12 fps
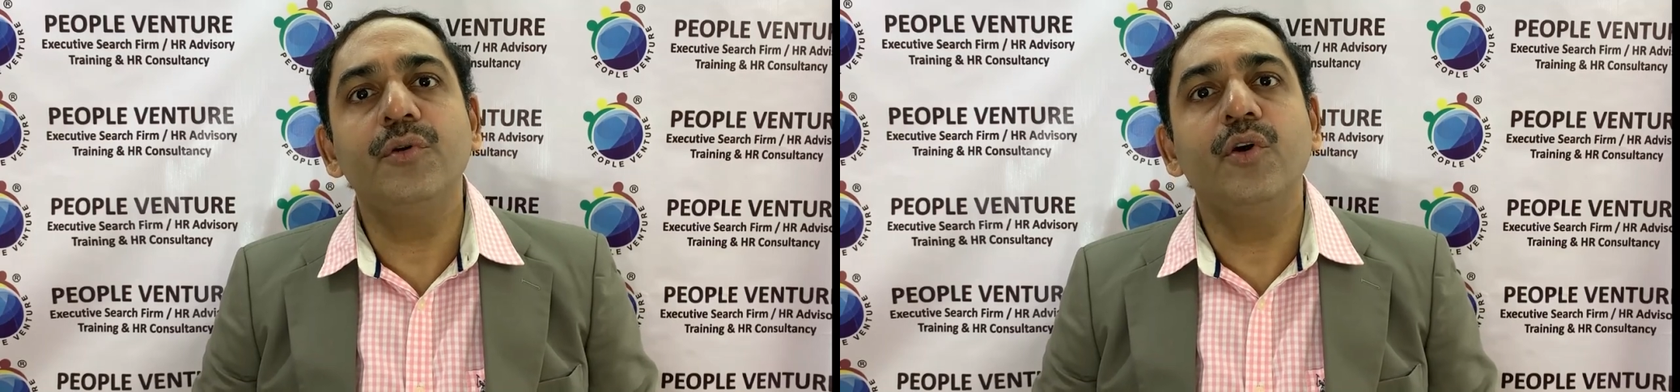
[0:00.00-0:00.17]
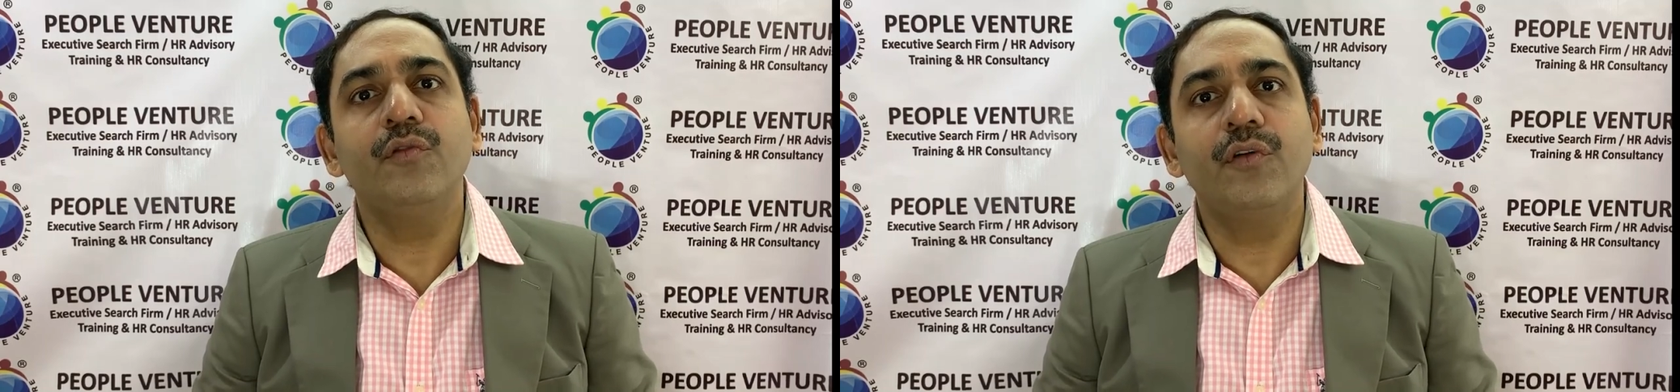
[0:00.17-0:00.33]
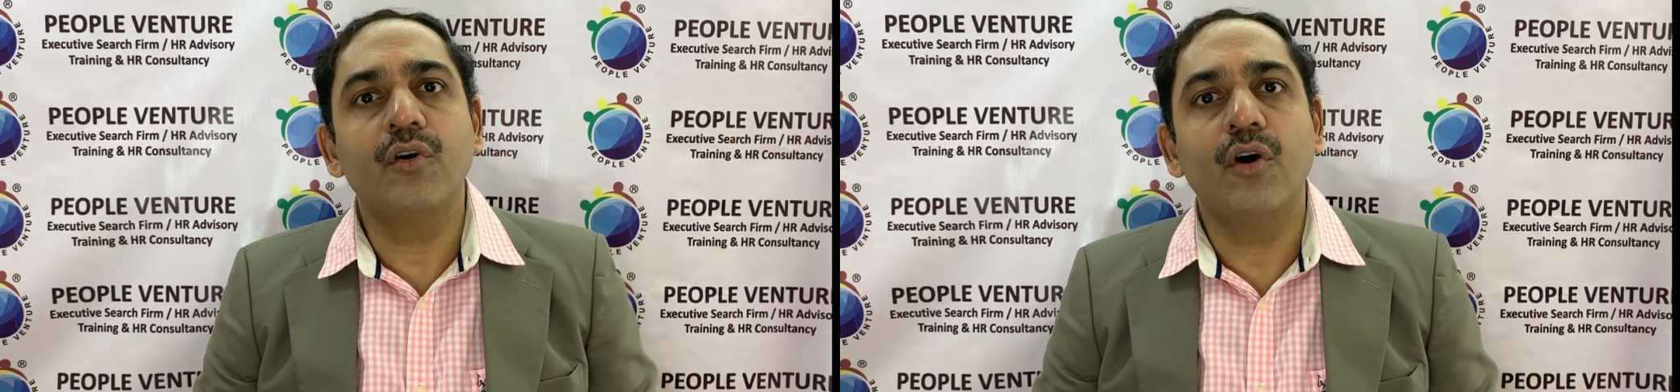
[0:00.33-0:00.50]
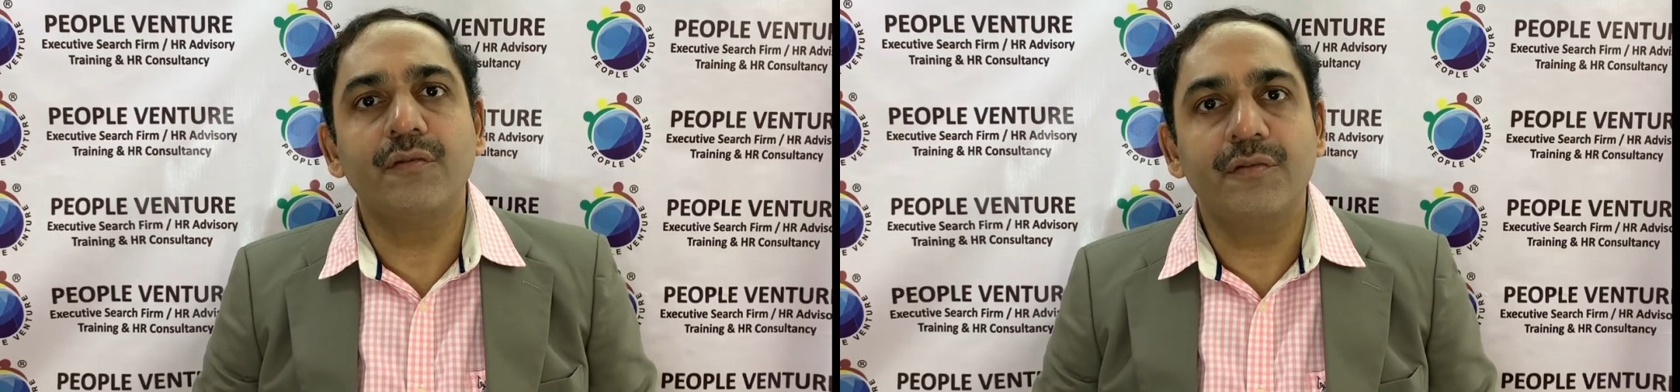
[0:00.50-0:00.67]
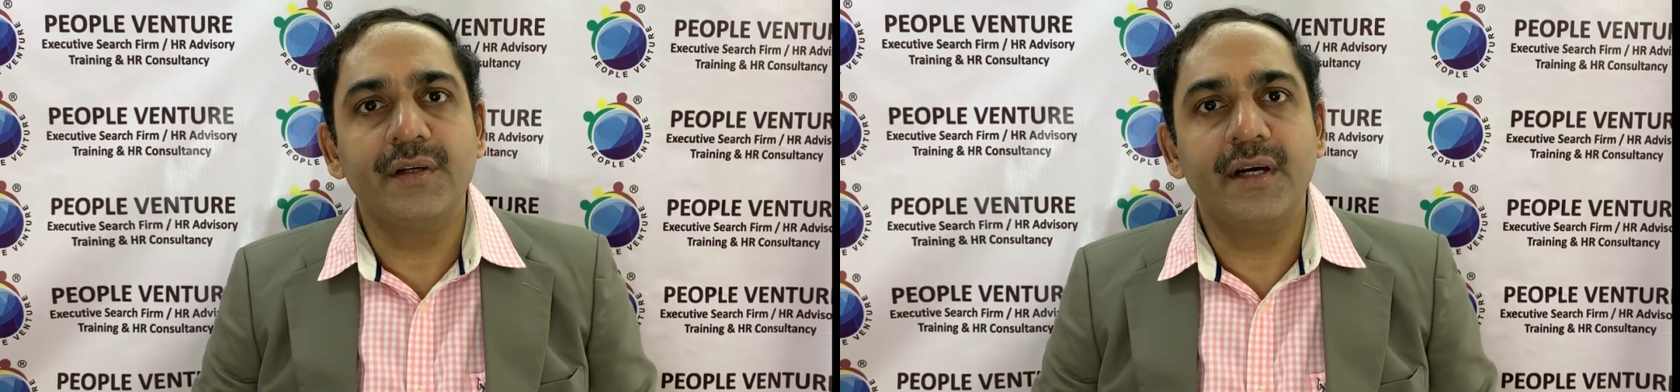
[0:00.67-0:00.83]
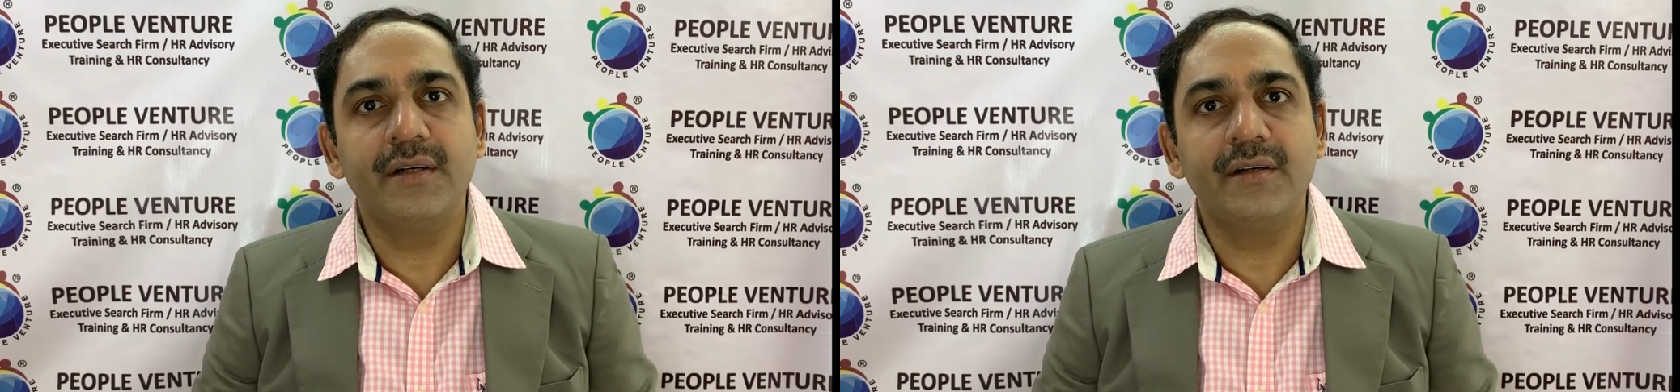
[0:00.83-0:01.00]

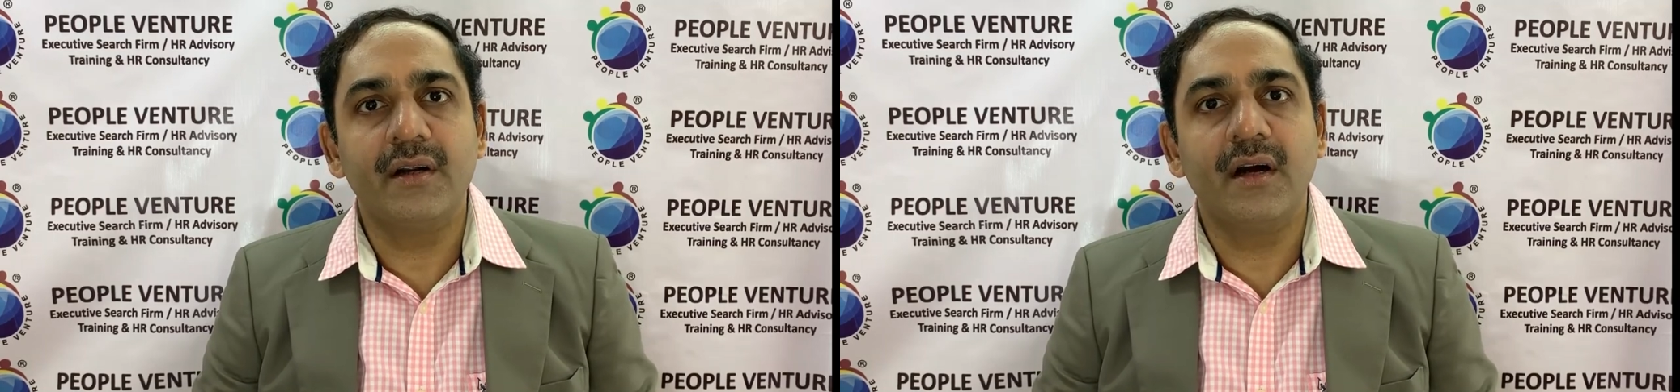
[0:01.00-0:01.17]
overconfident